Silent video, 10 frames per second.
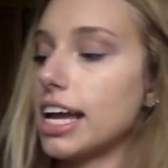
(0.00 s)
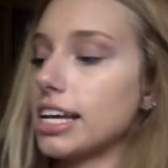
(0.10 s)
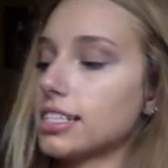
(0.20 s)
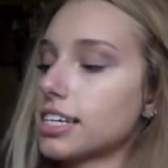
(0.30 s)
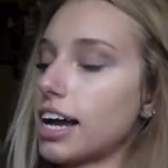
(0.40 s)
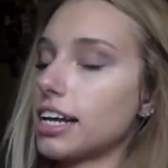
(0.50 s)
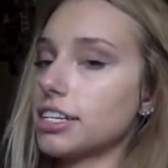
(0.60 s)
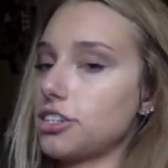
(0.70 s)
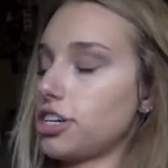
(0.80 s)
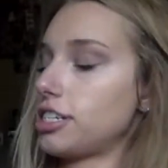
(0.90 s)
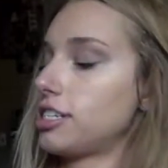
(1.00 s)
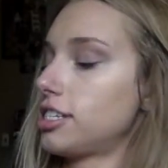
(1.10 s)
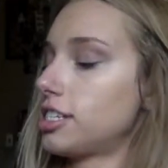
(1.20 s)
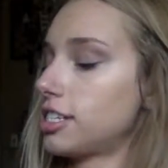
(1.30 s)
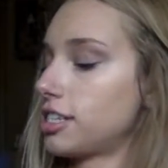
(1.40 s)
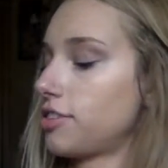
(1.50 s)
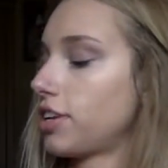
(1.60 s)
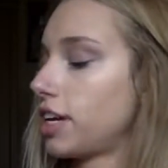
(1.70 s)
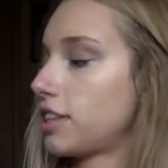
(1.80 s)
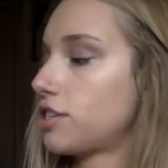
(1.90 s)
It's kind of just,
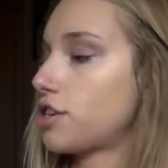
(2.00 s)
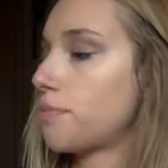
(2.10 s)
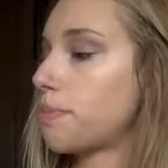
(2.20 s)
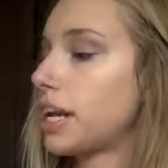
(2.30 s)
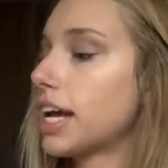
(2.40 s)
leave this open.